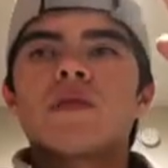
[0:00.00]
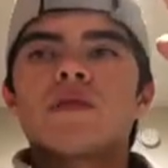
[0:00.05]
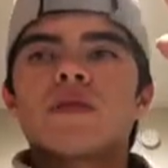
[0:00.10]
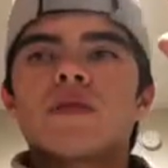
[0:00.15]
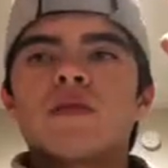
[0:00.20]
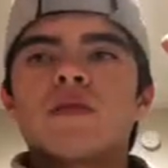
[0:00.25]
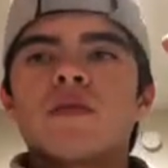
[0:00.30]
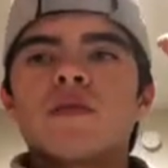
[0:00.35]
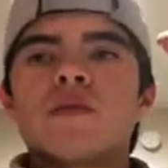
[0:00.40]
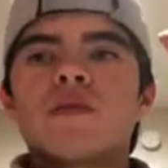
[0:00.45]

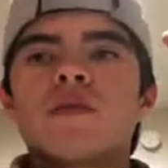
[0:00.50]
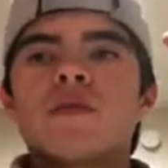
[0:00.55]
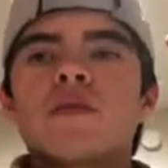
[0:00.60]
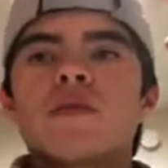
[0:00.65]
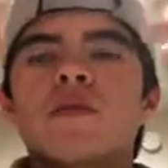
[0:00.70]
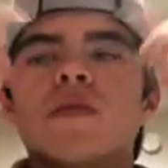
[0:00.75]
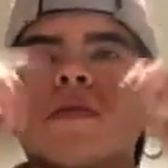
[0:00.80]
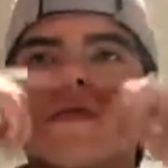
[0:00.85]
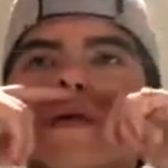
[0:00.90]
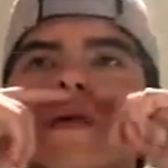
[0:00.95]
So
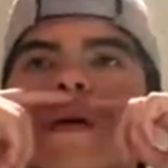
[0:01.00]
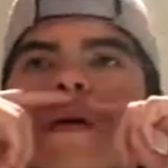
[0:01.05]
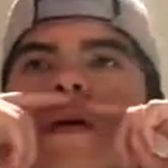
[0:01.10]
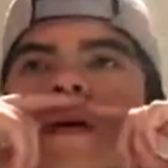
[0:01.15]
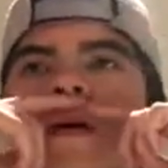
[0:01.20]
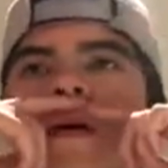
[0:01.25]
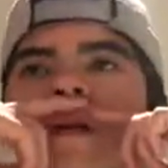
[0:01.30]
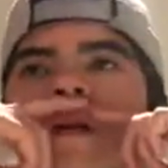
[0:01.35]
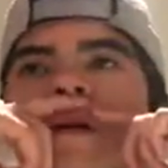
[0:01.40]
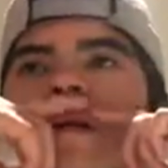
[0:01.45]

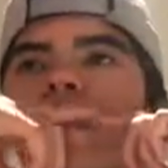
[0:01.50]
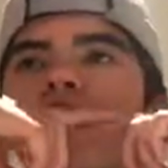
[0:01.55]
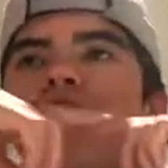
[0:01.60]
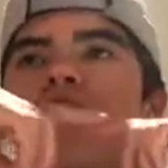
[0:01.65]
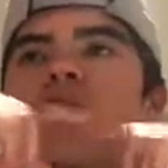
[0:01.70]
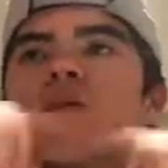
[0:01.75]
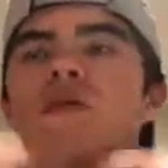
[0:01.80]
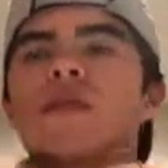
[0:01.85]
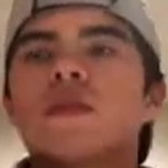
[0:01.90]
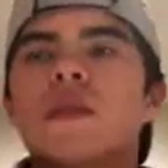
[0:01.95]
this is
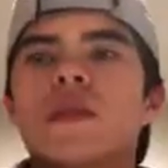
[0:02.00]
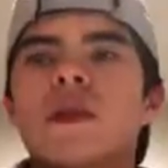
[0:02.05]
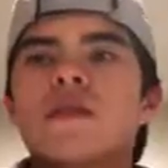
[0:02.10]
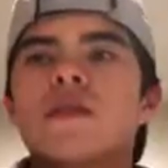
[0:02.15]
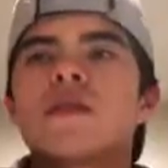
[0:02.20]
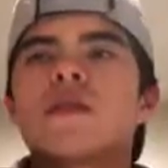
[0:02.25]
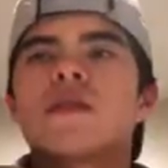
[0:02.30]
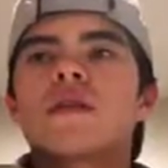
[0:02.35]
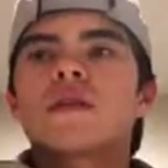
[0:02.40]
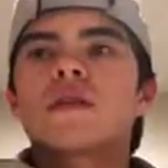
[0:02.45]
always
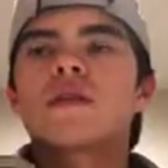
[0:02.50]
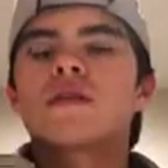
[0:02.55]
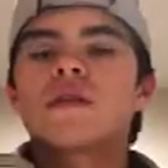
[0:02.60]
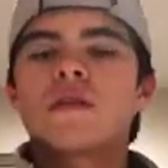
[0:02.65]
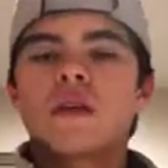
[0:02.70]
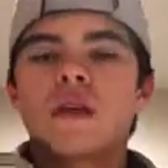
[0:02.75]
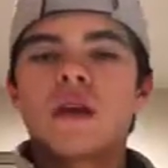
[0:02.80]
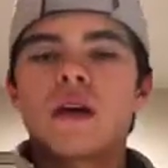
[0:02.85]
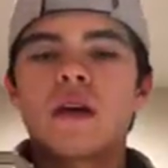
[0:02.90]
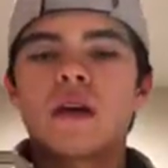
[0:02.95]
causing
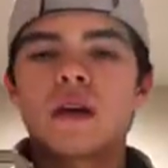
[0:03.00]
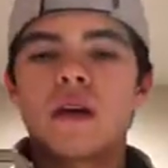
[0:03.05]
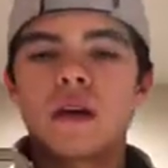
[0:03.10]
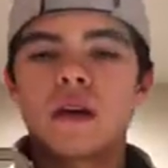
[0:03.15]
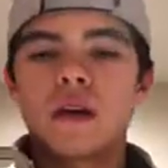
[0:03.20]
a